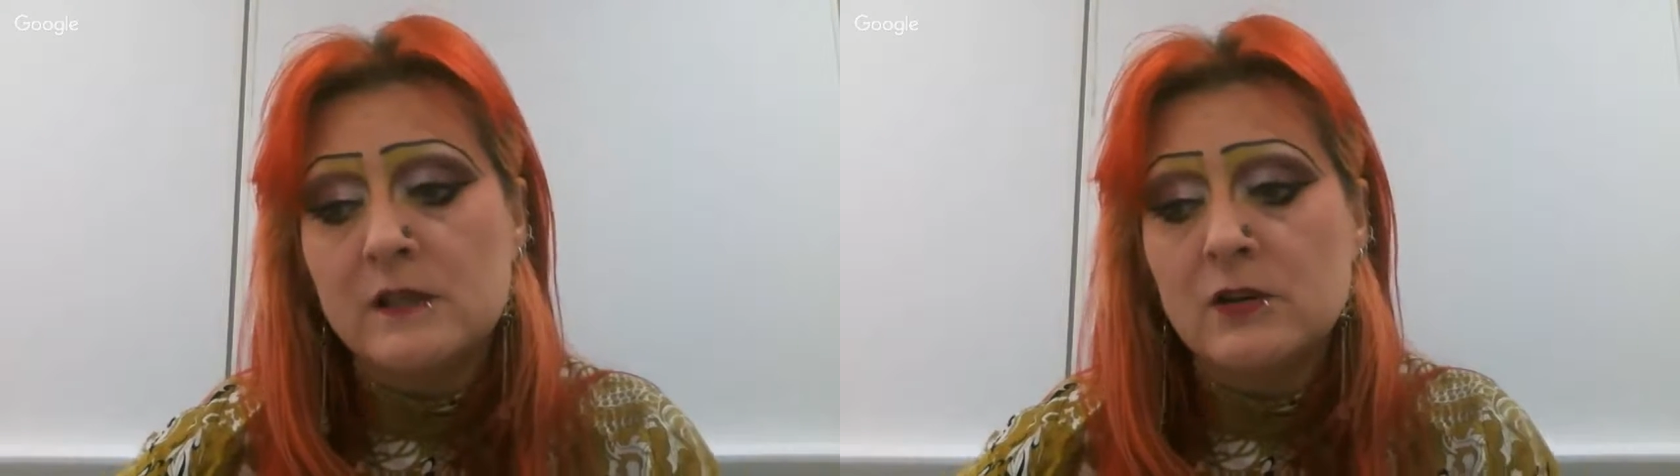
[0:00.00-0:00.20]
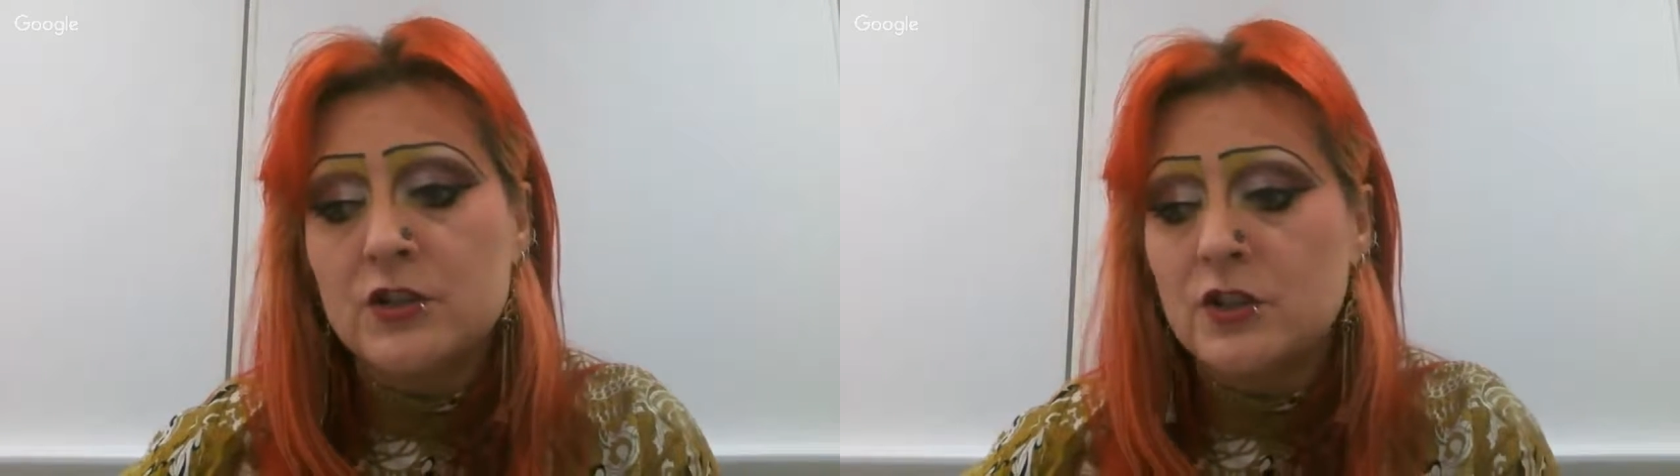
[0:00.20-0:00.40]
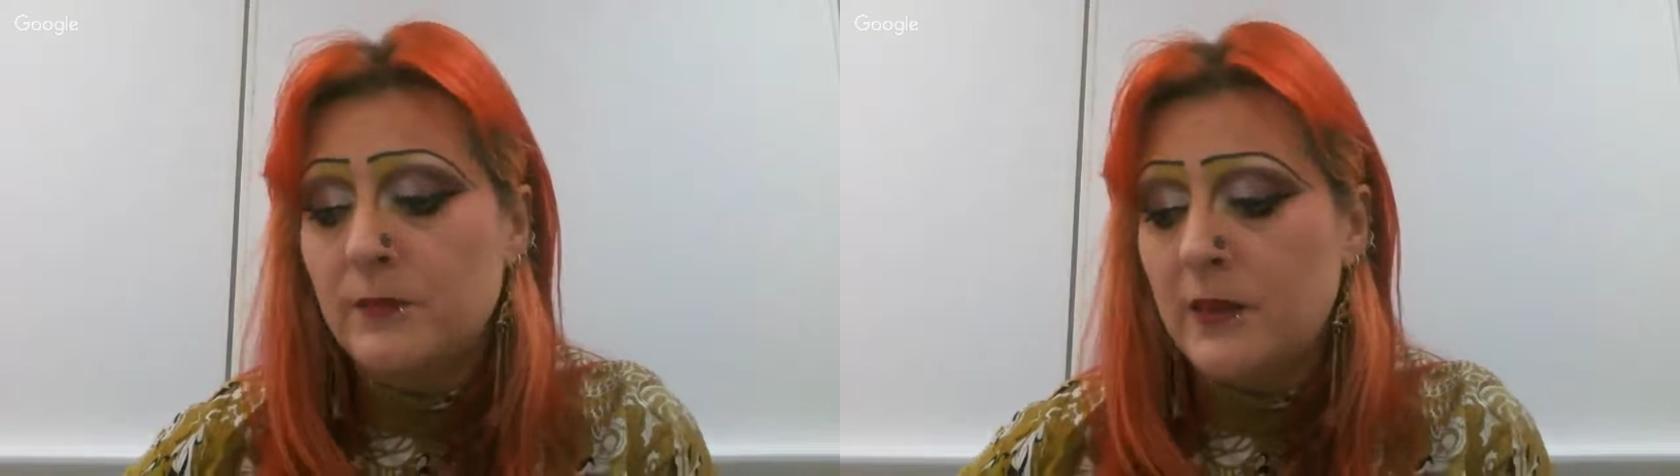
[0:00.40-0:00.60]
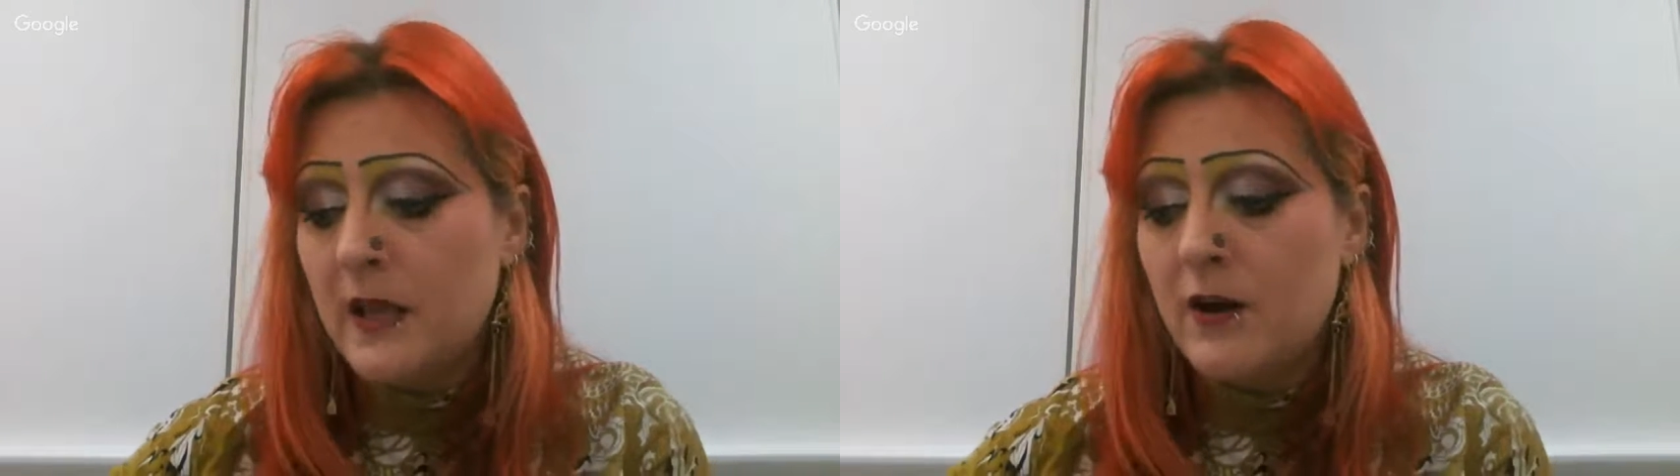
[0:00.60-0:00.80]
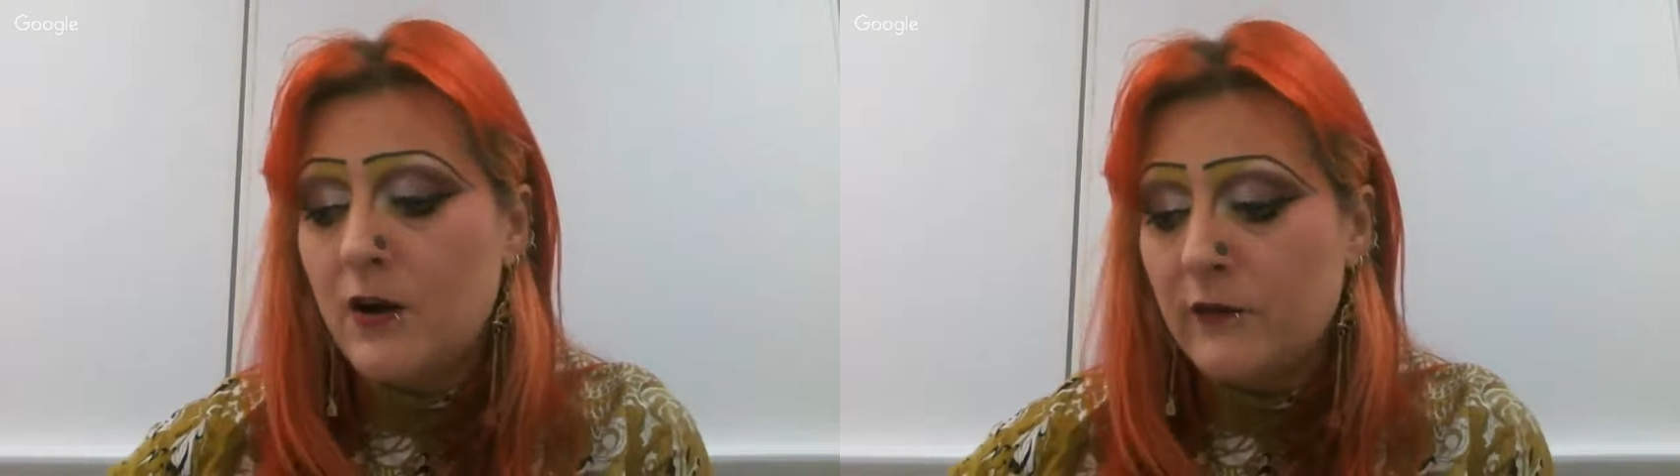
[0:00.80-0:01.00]
scholarship
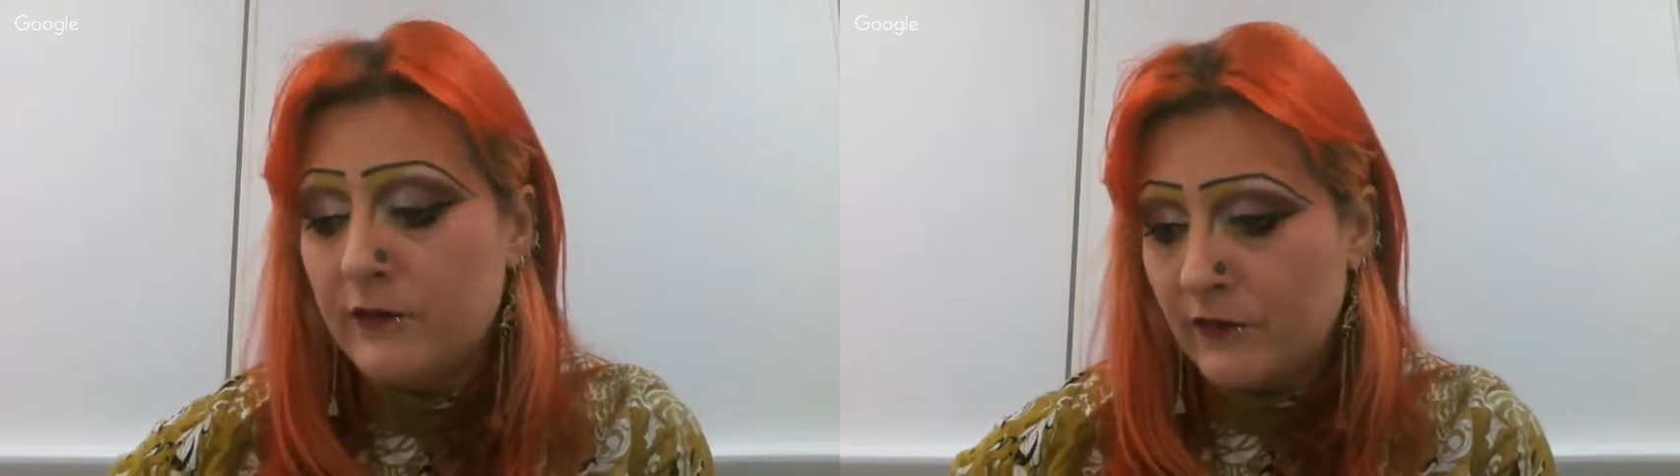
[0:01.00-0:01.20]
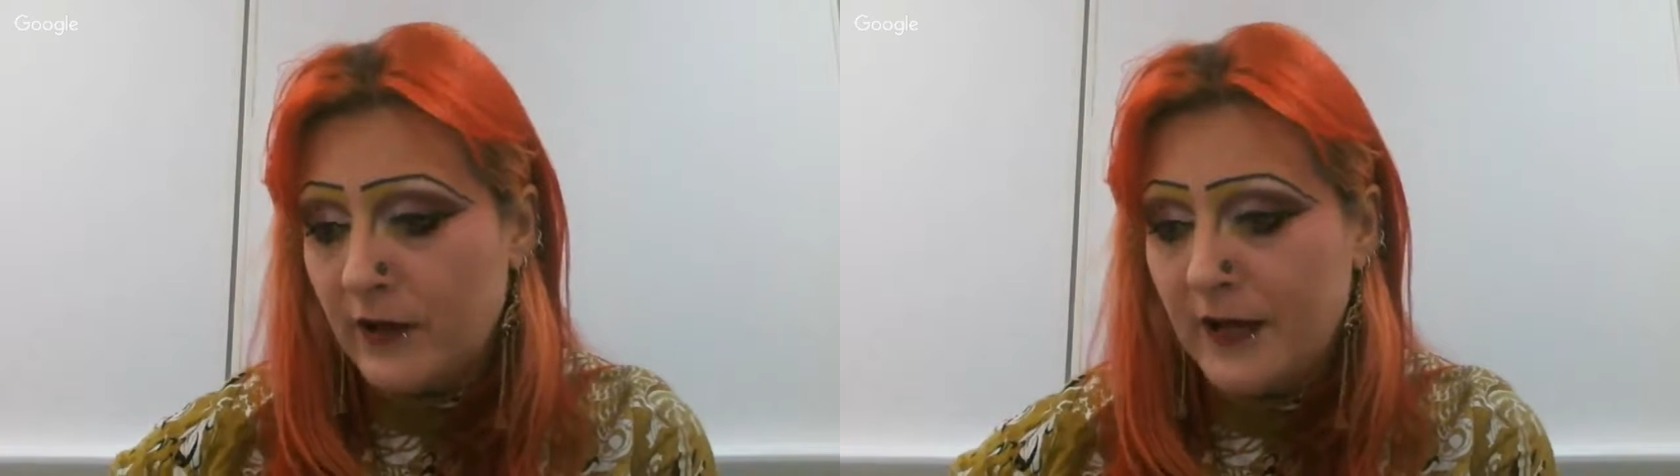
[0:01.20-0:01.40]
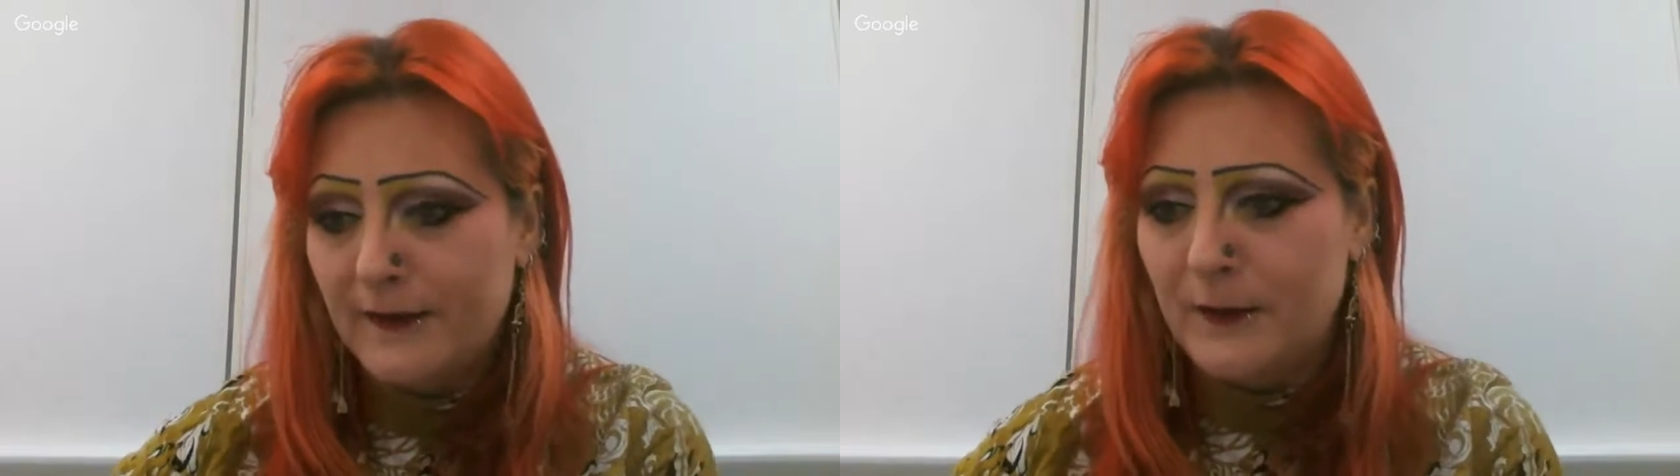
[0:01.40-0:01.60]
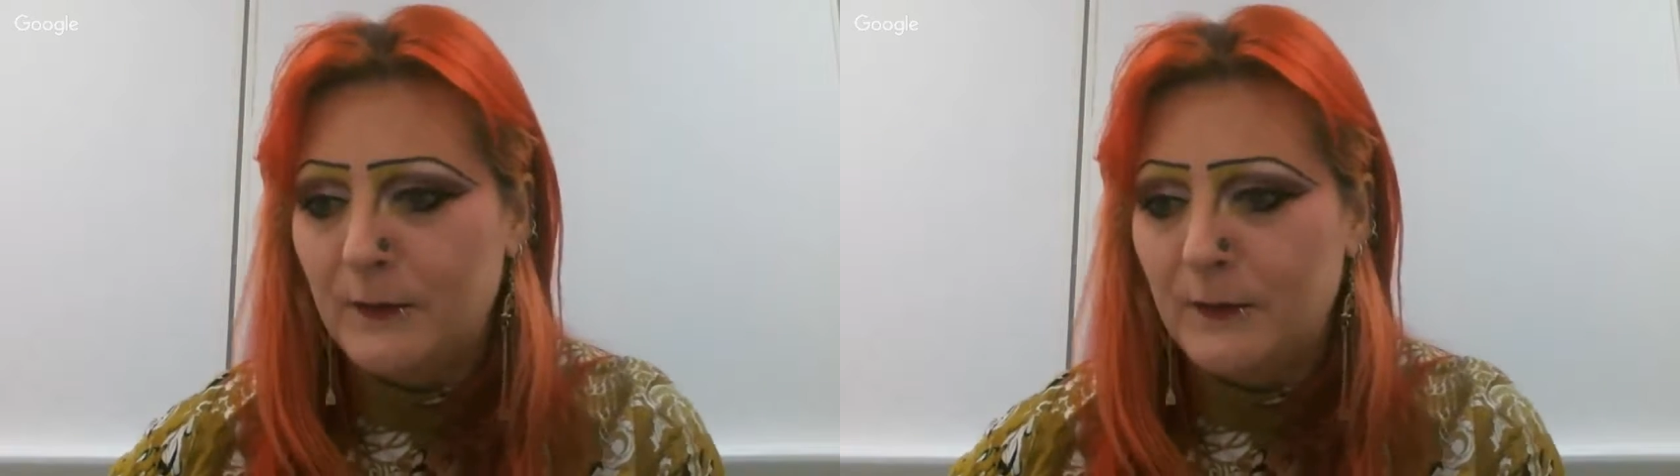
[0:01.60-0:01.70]
they are offering,